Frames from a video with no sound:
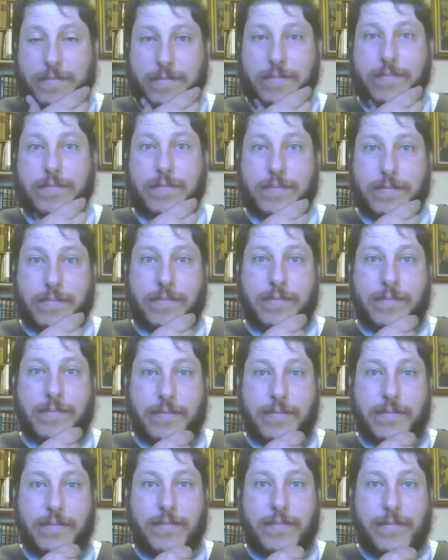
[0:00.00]
uh, the blessed
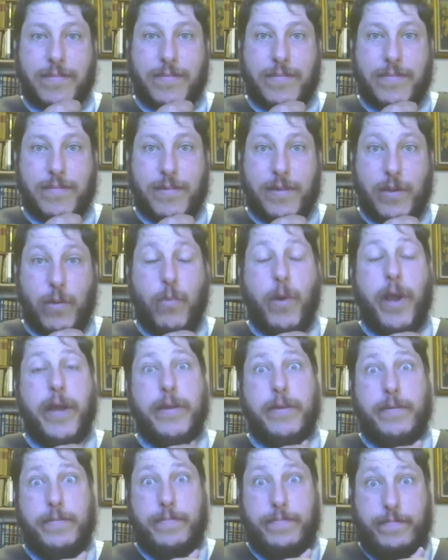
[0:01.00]
sacrament and for right.
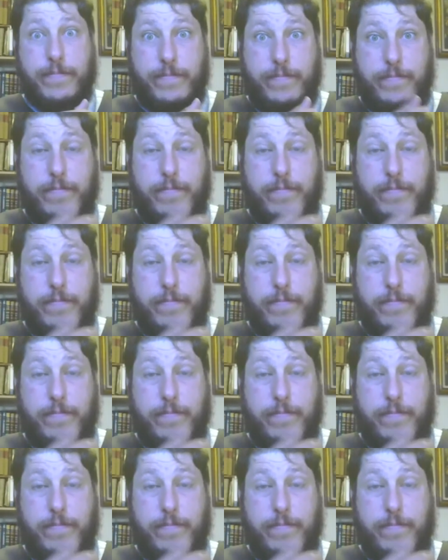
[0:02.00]
at